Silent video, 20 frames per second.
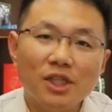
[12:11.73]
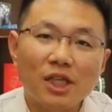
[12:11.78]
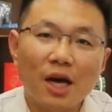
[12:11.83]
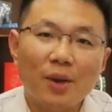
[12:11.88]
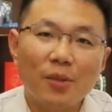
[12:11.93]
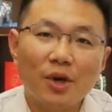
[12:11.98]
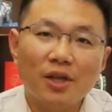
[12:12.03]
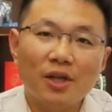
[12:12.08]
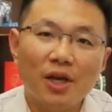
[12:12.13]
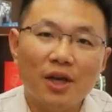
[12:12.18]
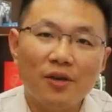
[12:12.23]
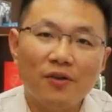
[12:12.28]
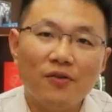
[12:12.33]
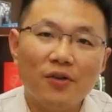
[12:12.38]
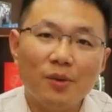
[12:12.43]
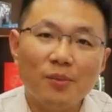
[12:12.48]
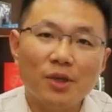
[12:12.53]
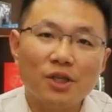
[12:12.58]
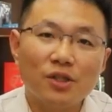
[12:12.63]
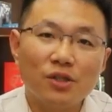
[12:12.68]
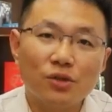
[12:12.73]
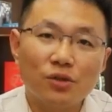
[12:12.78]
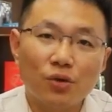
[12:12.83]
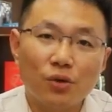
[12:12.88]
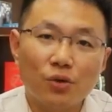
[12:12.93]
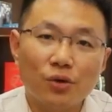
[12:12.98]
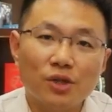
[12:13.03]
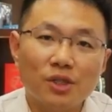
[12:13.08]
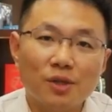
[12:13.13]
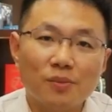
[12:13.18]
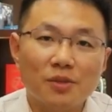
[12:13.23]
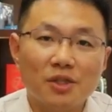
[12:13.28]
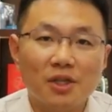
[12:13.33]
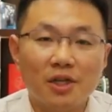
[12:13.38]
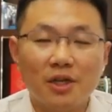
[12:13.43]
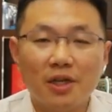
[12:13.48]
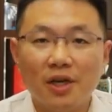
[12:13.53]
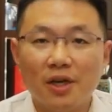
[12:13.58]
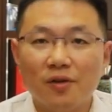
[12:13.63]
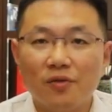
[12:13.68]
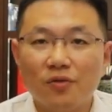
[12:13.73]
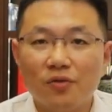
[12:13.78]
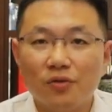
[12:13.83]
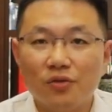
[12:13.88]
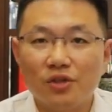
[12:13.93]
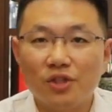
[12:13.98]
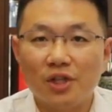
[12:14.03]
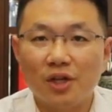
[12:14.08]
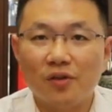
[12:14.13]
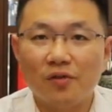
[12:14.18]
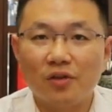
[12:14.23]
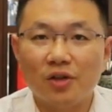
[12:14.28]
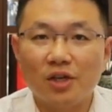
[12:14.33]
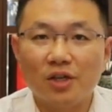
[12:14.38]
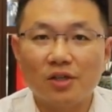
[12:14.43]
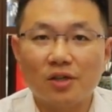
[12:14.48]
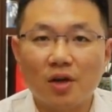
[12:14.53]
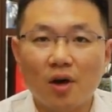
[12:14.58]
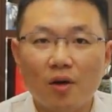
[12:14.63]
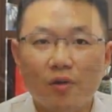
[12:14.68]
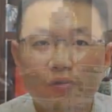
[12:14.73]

Xiamen, a famous tourism city in Fujian, is